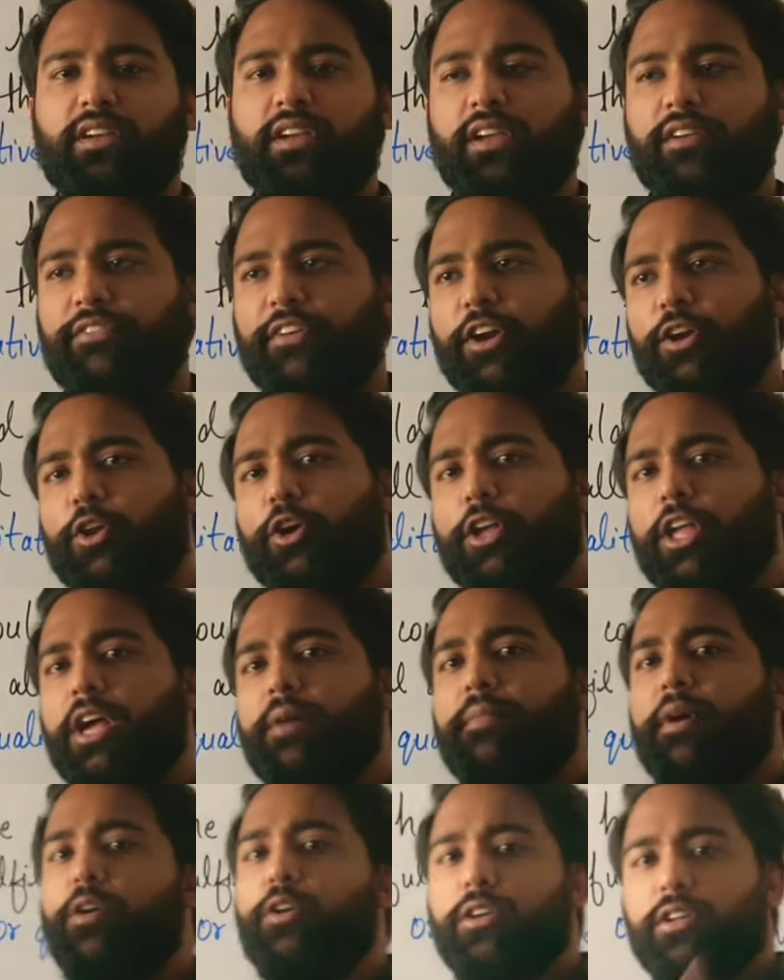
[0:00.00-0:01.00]
If you are talking
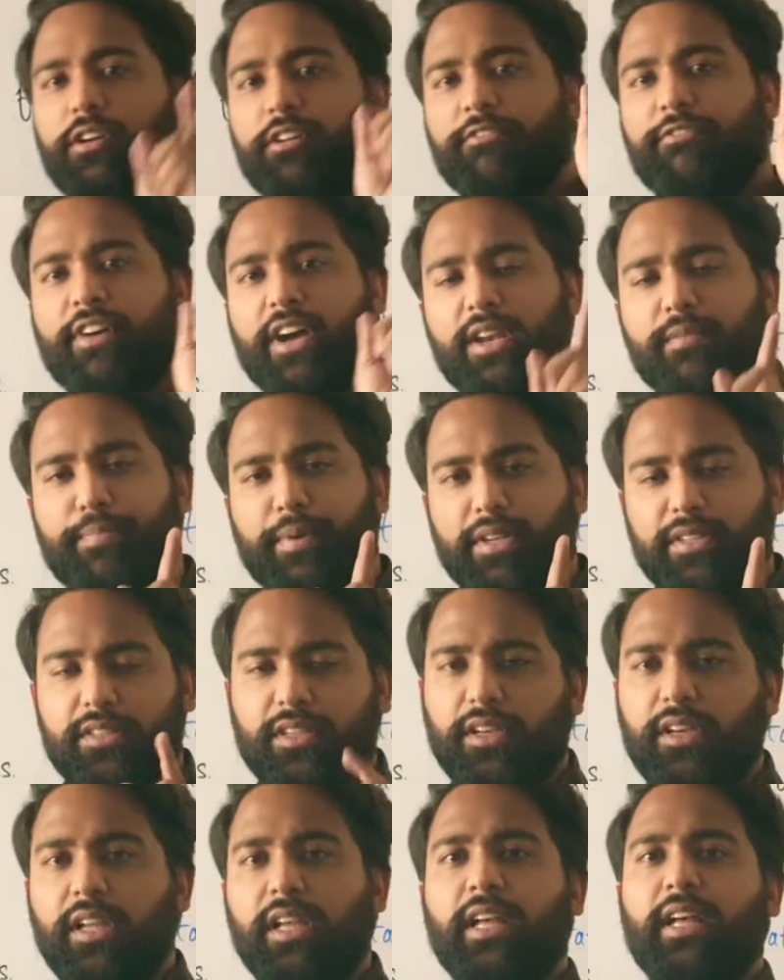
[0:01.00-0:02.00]
about one
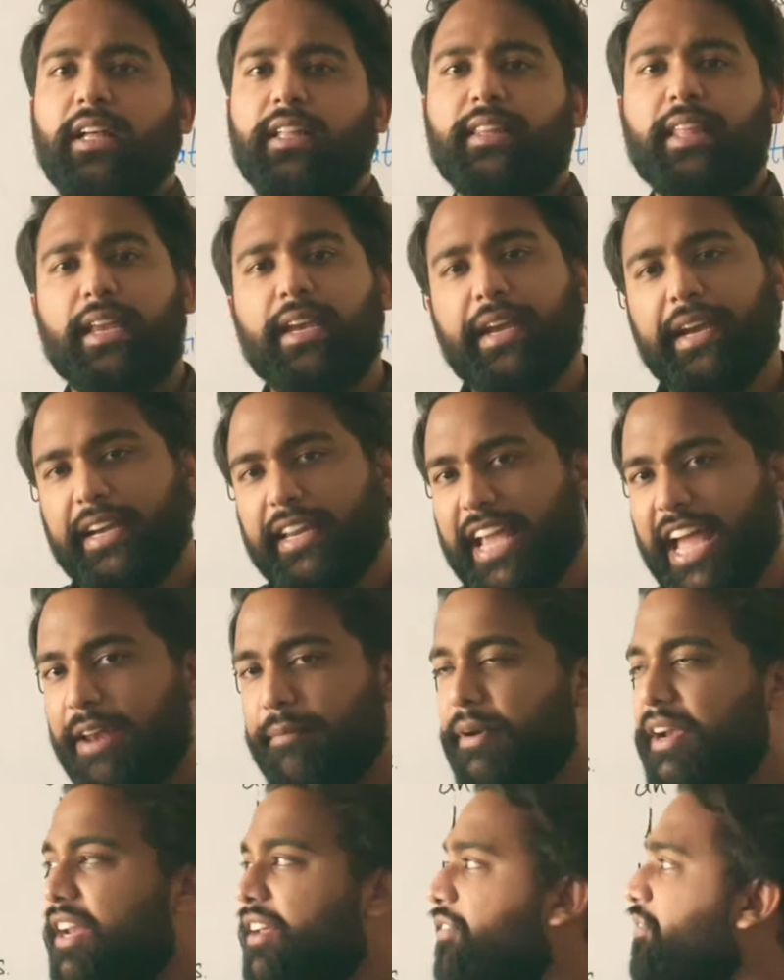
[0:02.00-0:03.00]
person, then it
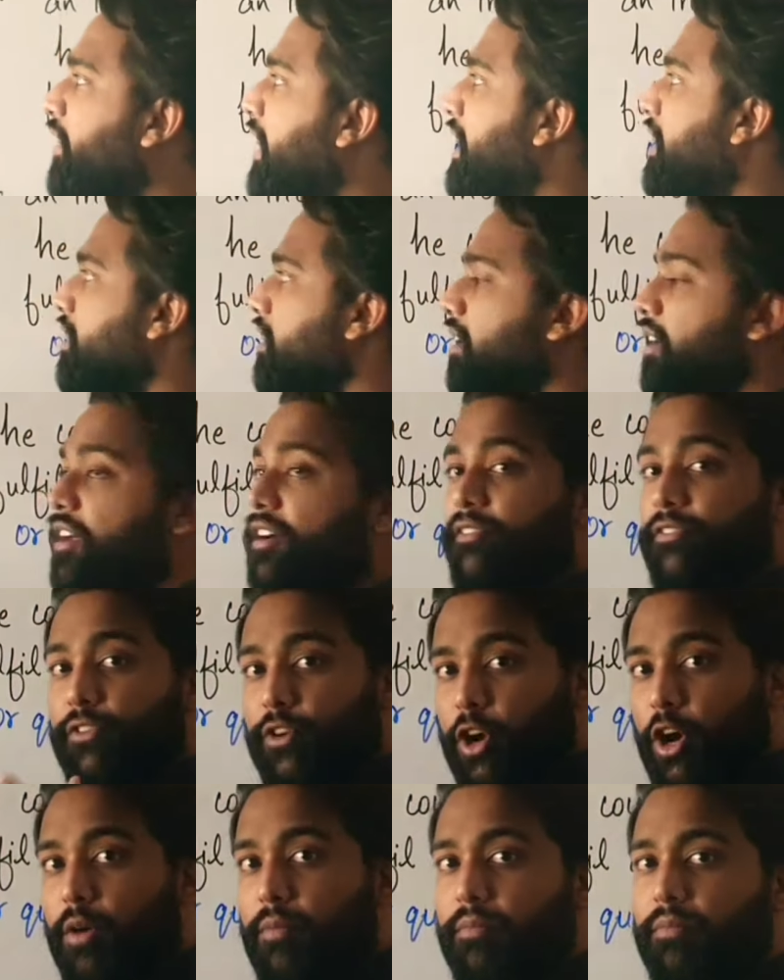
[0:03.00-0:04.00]
can be different
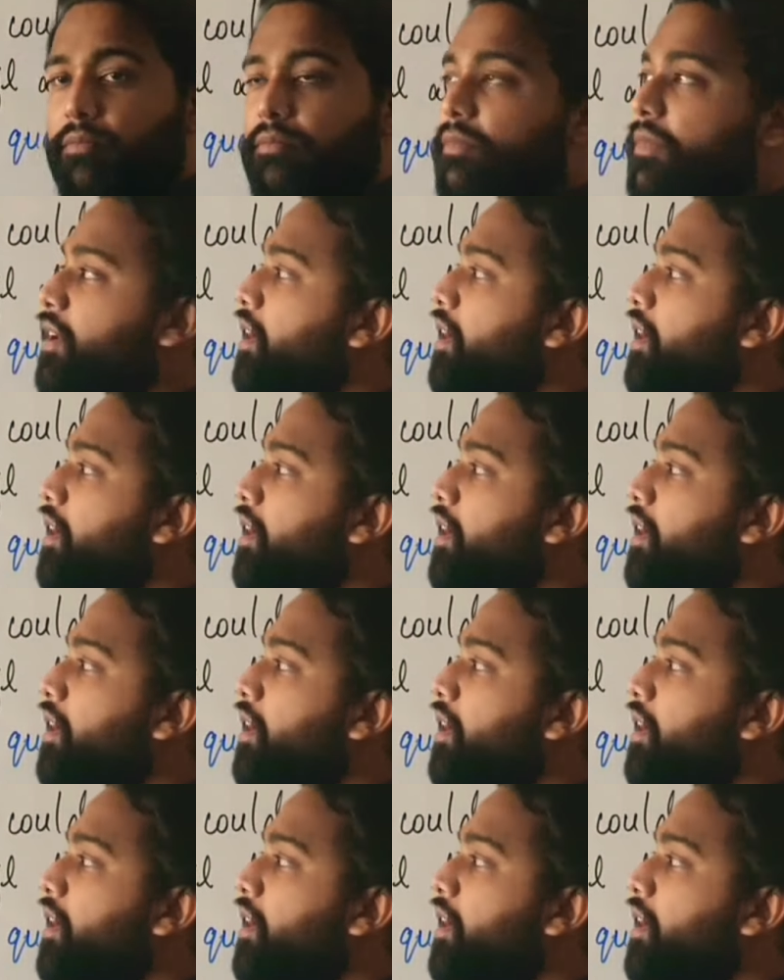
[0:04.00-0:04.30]
from,